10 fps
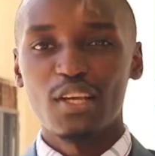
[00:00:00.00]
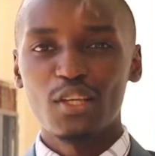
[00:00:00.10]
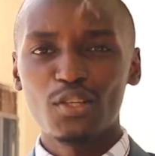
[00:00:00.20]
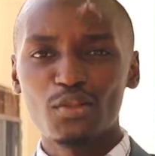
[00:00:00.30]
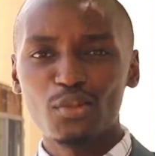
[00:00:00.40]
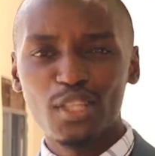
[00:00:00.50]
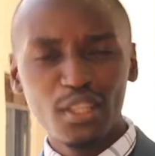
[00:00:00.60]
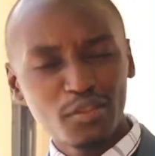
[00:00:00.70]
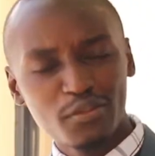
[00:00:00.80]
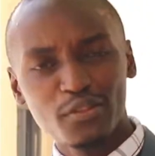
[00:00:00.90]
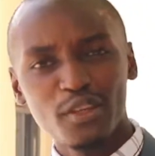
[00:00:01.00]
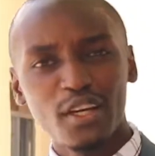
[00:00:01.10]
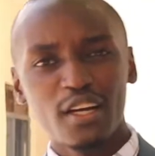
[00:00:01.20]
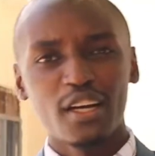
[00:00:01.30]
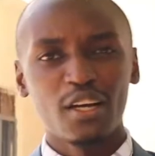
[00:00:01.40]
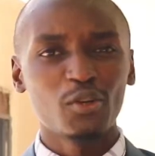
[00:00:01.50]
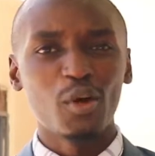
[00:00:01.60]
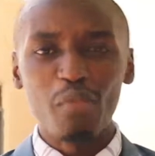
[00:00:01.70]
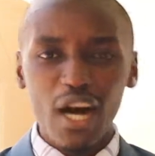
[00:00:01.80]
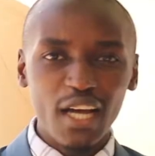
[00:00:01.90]
is to give your
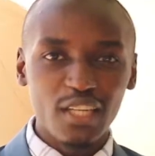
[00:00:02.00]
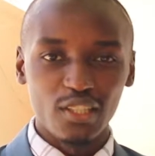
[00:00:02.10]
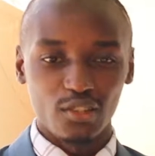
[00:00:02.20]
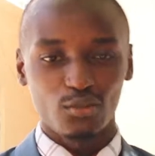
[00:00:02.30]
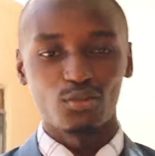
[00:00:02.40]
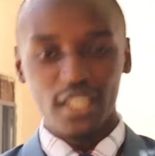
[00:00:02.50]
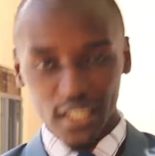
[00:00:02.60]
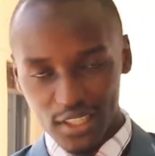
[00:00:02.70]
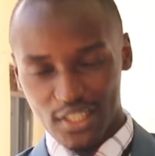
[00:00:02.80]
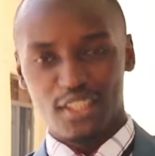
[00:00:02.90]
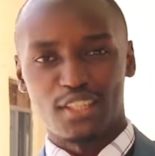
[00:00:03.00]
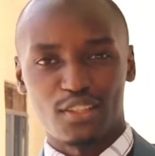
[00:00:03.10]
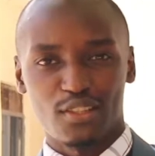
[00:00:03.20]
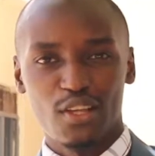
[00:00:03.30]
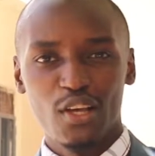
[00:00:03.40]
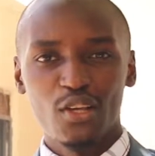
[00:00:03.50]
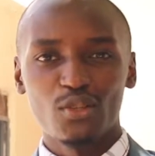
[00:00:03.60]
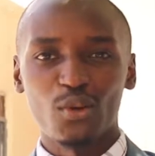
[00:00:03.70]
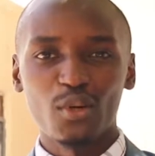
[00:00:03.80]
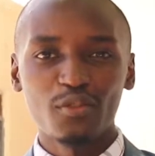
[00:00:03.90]
mind to the listeners.
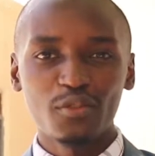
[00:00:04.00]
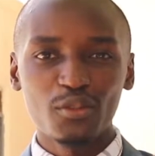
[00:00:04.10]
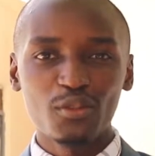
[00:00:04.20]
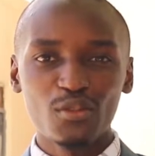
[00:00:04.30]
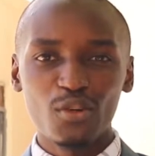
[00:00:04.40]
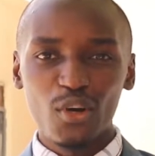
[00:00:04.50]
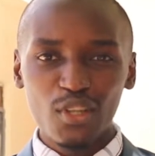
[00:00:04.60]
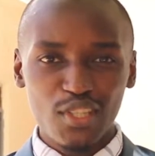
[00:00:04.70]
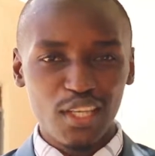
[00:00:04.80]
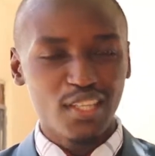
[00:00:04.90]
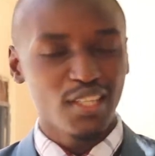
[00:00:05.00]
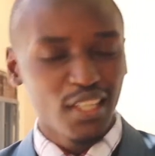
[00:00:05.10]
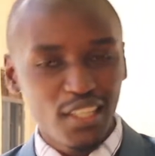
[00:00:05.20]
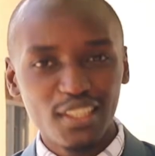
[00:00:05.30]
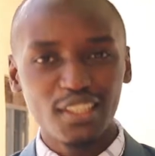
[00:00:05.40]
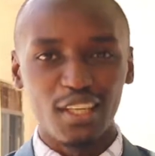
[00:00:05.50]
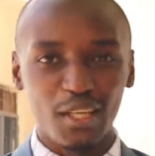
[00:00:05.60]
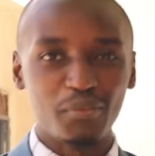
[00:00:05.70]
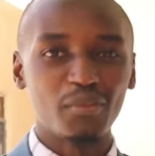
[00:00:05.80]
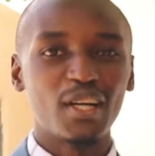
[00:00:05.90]
So if you do not sustain
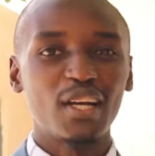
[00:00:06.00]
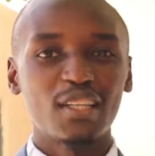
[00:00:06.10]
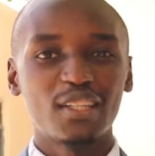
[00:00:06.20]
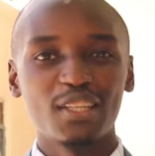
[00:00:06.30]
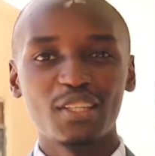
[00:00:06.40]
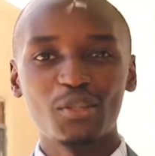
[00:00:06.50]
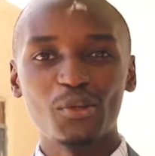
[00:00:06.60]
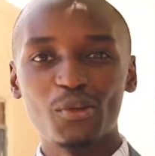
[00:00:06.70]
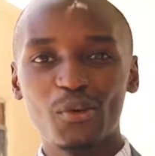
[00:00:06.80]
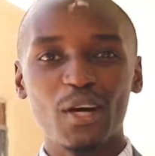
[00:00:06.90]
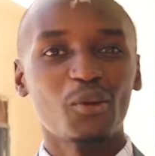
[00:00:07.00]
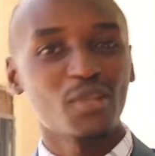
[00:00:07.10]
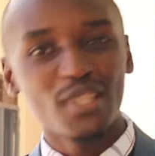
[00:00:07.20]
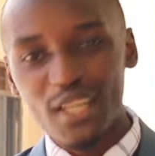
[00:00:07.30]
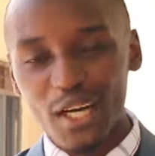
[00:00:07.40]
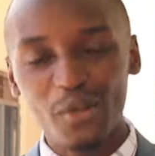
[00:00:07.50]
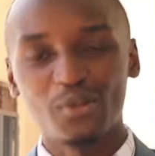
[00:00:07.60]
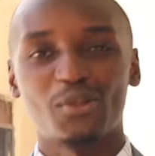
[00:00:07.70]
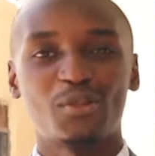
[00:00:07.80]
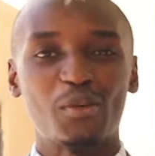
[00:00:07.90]
them, then you are losing
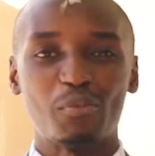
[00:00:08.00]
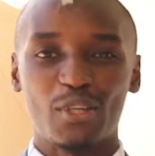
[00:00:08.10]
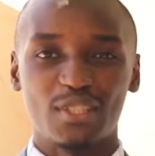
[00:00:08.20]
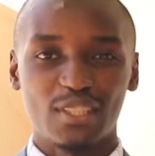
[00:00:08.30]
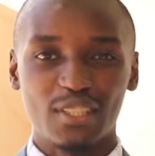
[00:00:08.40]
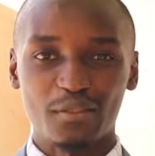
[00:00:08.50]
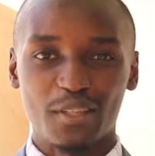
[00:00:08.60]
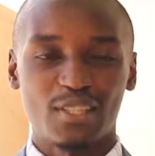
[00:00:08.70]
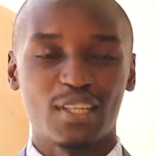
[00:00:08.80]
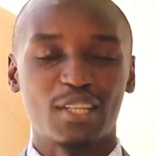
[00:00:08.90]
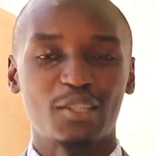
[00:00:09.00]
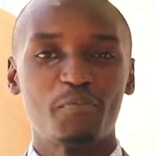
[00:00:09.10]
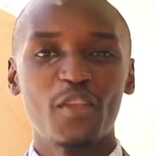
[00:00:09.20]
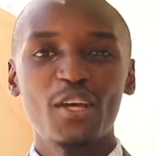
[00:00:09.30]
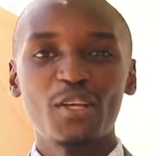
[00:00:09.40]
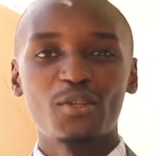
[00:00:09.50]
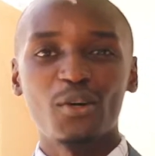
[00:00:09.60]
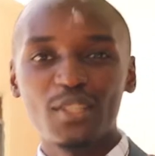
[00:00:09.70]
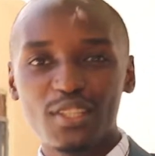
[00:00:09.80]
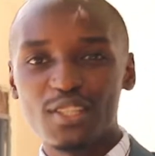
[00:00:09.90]
out on your point in the first hand. So
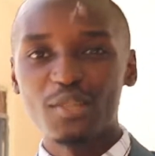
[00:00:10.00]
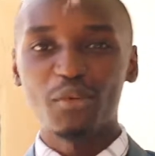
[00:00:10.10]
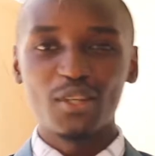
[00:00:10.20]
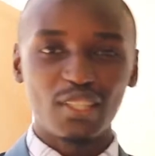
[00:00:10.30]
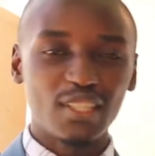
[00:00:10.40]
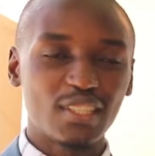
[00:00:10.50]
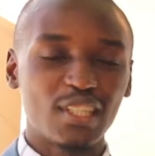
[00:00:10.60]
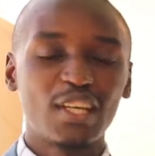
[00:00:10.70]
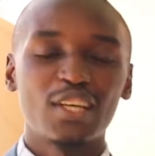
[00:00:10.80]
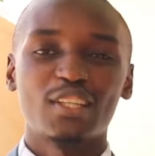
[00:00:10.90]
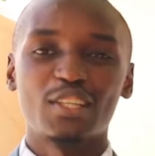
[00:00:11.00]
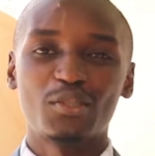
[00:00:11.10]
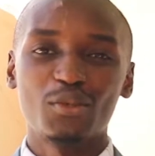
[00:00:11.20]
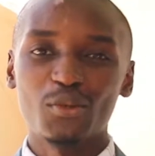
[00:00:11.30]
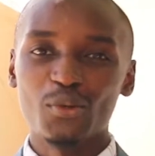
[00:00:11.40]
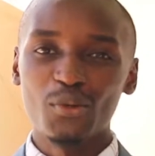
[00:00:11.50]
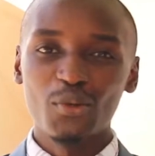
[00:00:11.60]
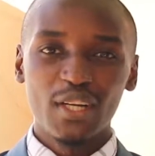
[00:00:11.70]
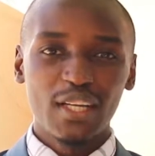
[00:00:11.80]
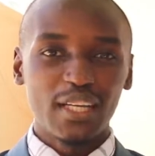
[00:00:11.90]
it is important that you
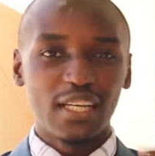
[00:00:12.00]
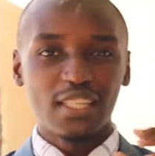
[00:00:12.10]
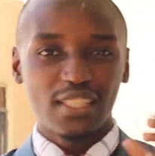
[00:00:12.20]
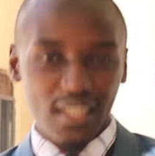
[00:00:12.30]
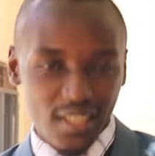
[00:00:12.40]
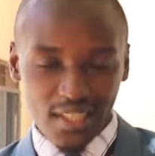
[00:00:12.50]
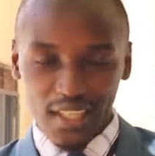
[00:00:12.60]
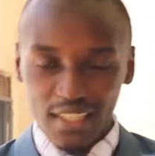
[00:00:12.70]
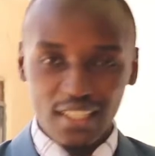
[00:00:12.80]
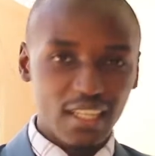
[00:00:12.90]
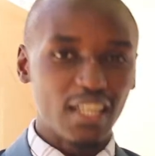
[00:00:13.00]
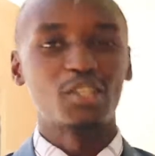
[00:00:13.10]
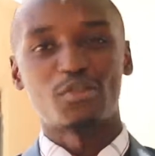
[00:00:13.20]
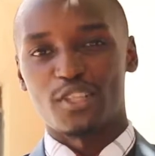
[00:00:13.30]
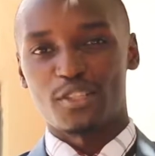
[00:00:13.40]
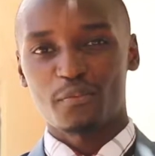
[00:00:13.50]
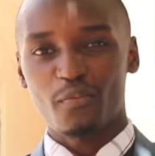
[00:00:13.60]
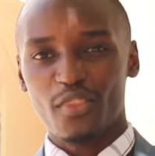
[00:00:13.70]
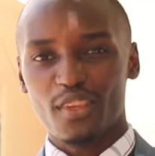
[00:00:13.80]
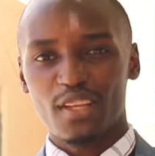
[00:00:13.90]
sustain their interest.
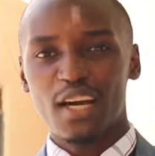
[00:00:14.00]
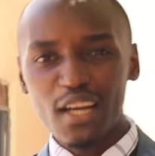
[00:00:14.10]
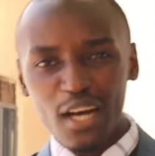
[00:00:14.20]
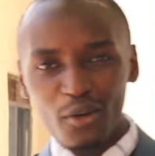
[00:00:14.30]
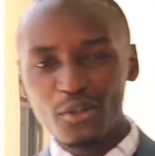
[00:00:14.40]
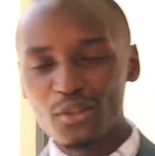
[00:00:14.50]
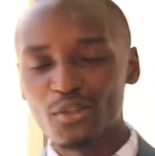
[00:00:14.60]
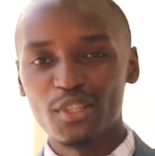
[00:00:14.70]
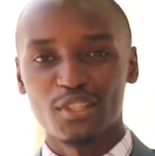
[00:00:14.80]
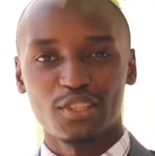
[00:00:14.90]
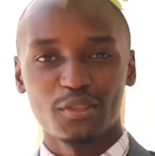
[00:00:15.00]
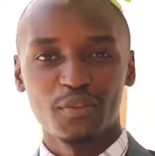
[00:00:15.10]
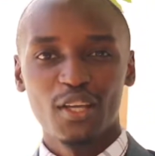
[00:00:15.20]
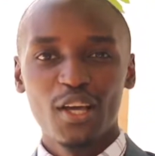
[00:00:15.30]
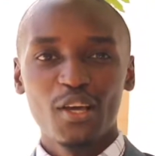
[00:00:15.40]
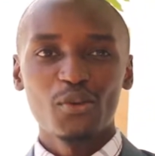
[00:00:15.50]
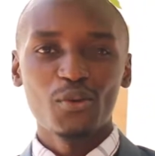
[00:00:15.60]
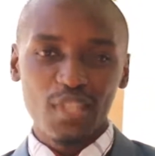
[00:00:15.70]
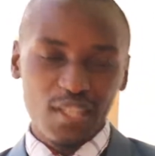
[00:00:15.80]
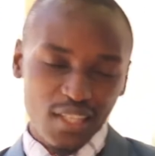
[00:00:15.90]
And how do you do it? You
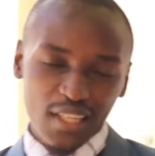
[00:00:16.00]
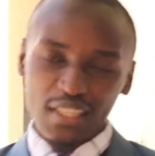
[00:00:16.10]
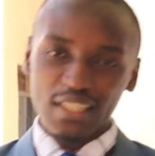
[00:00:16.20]
sustain